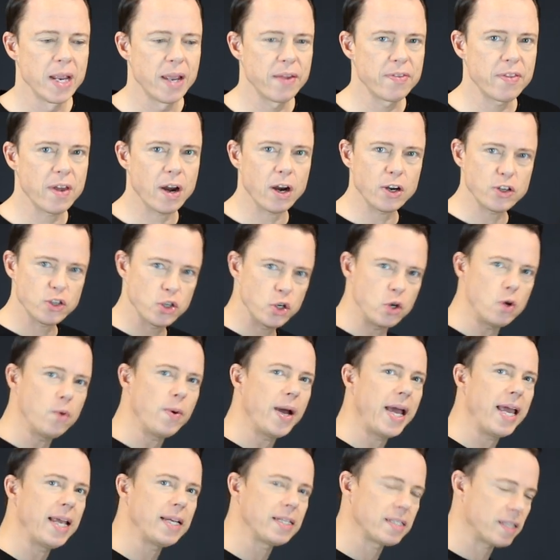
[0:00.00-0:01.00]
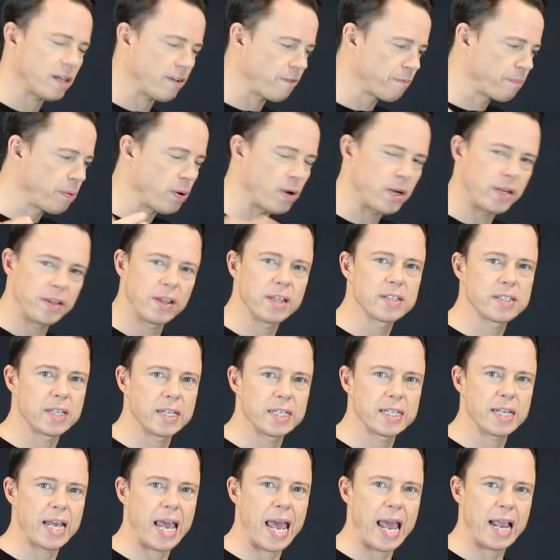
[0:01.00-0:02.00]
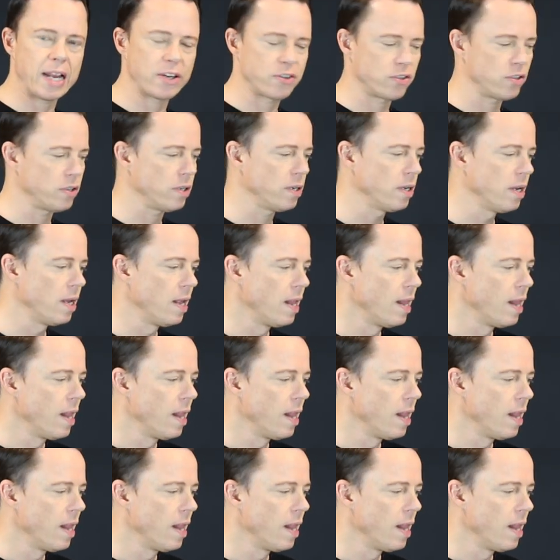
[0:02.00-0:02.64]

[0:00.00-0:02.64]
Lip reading: And there are two ways of putting this into action.